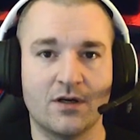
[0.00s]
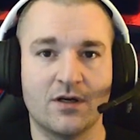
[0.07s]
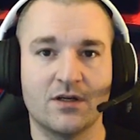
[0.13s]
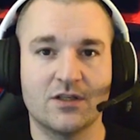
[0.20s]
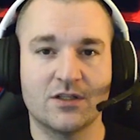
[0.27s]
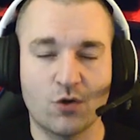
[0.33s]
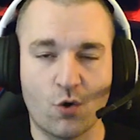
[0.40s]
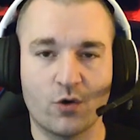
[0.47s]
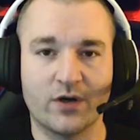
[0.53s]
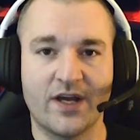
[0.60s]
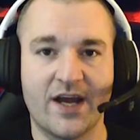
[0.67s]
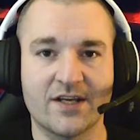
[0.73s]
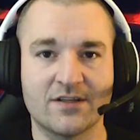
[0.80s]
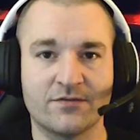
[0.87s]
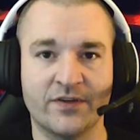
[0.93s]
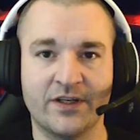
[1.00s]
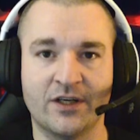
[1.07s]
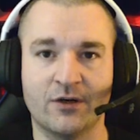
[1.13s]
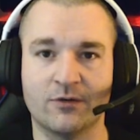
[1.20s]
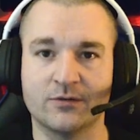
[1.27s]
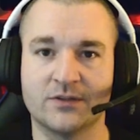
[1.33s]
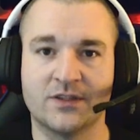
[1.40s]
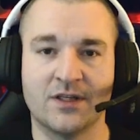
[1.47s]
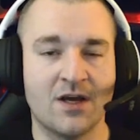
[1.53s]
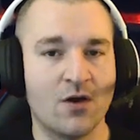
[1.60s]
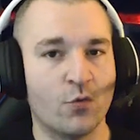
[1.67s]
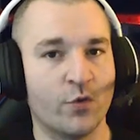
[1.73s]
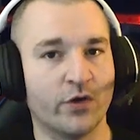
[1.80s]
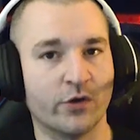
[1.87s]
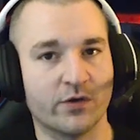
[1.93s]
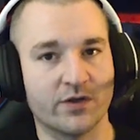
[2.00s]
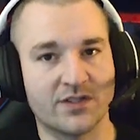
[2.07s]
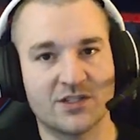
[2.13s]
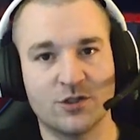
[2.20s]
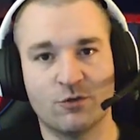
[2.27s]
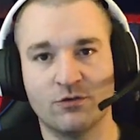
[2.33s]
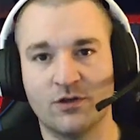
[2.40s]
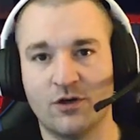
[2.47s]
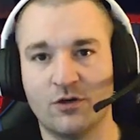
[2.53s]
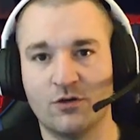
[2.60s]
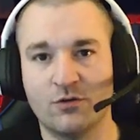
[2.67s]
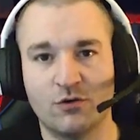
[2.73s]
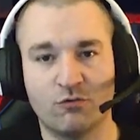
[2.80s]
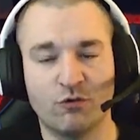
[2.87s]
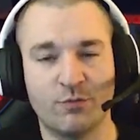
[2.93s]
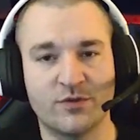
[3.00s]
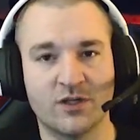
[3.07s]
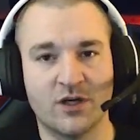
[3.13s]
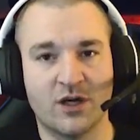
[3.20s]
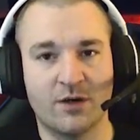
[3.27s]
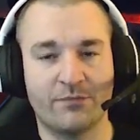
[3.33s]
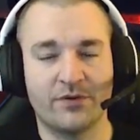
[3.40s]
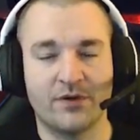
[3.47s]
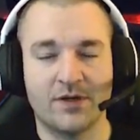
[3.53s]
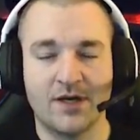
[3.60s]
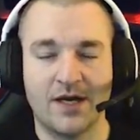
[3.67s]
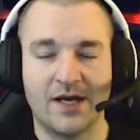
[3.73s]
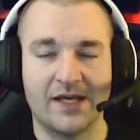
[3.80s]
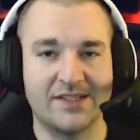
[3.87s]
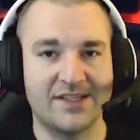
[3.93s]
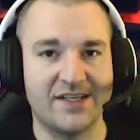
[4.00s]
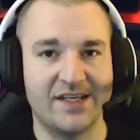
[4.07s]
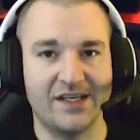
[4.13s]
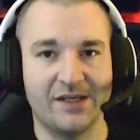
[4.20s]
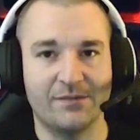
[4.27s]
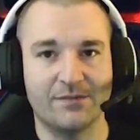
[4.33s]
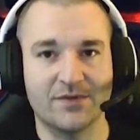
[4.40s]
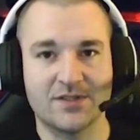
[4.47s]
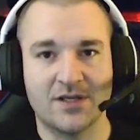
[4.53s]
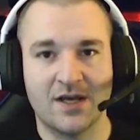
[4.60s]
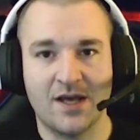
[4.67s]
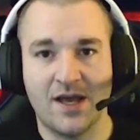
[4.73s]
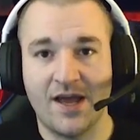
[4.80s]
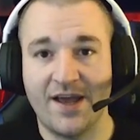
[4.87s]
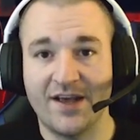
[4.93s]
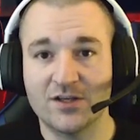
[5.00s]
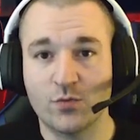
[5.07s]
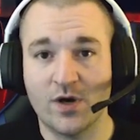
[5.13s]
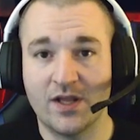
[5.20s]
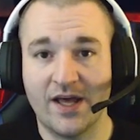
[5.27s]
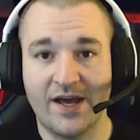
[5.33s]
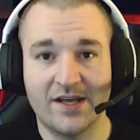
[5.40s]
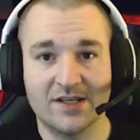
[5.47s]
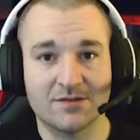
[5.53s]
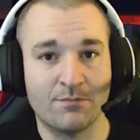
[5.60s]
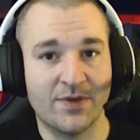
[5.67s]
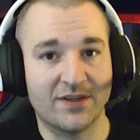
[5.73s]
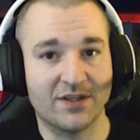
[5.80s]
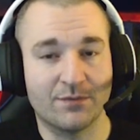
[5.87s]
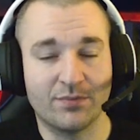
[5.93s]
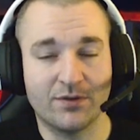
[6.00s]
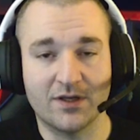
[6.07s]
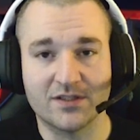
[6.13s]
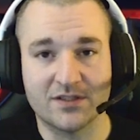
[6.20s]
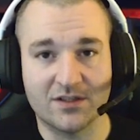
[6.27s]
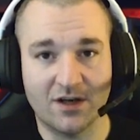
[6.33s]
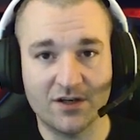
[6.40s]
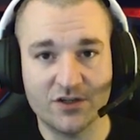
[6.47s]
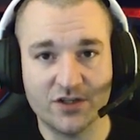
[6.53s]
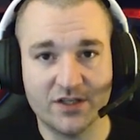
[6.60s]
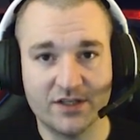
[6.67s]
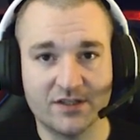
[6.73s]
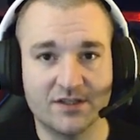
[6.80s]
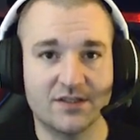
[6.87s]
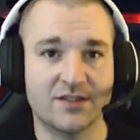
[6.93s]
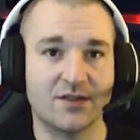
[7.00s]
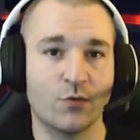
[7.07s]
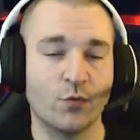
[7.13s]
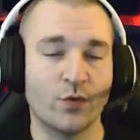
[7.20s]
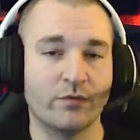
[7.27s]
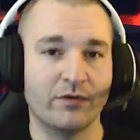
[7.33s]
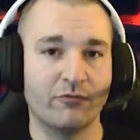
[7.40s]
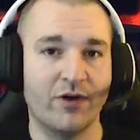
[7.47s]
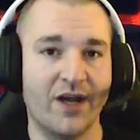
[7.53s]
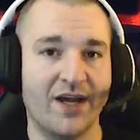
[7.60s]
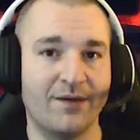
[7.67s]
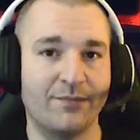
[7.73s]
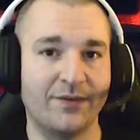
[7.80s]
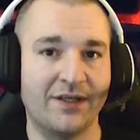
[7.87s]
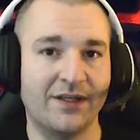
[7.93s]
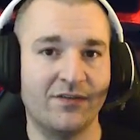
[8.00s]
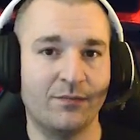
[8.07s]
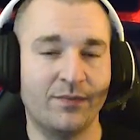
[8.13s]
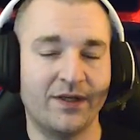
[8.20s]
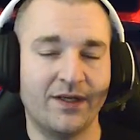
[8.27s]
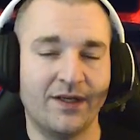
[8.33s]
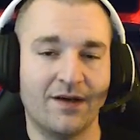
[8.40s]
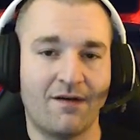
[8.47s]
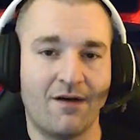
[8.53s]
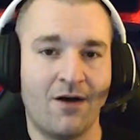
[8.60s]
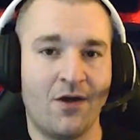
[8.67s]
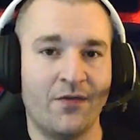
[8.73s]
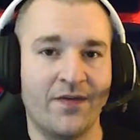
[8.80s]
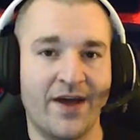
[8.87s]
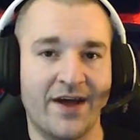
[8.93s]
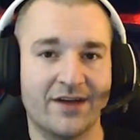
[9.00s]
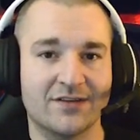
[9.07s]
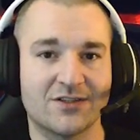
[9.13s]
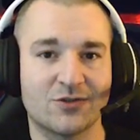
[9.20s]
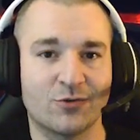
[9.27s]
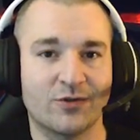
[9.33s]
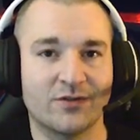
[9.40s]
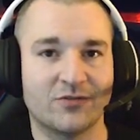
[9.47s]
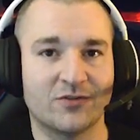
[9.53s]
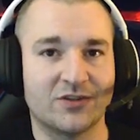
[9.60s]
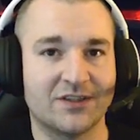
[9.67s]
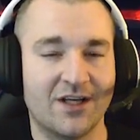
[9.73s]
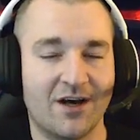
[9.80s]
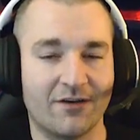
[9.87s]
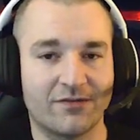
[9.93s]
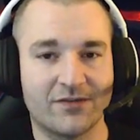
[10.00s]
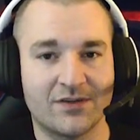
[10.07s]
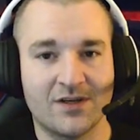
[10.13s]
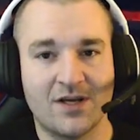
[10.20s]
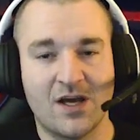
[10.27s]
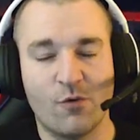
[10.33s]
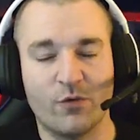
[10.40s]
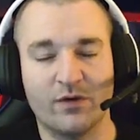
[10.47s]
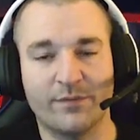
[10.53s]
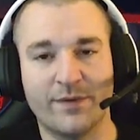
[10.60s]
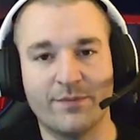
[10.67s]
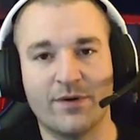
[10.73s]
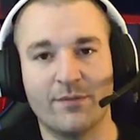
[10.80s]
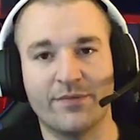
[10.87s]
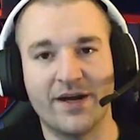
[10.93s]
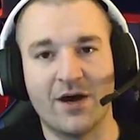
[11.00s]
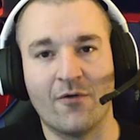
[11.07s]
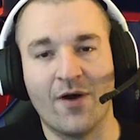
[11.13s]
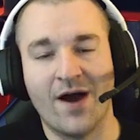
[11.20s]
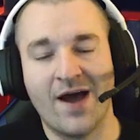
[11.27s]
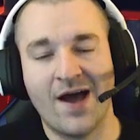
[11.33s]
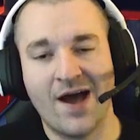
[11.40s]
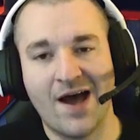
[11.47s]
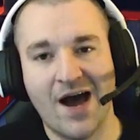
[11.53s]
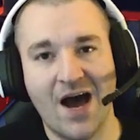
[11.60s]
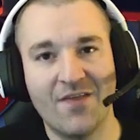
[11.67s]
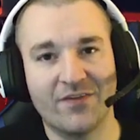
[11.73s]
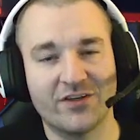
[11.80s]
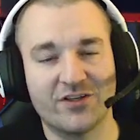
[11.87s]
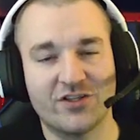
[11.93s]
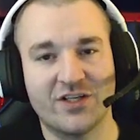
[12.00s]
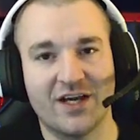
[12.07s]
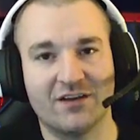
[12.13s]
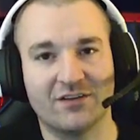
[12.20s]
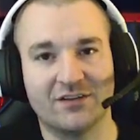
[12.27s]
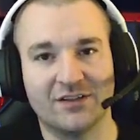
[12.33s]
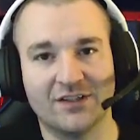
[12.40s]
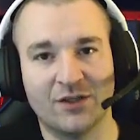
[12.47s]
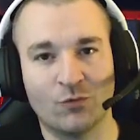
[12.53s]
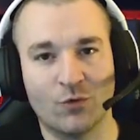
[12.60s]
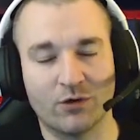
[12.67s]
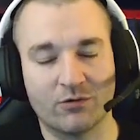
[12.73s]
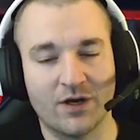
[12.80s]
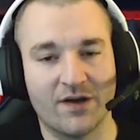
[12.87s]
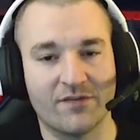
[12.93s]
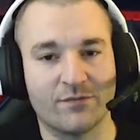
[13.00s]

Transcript: Torghast videos, whether it's solo, grouped up, teams, as well as Mythic Plus dungeons, when we raid, PvP, all that sort of stuff we'll be pumping out on this channel in Warcraft.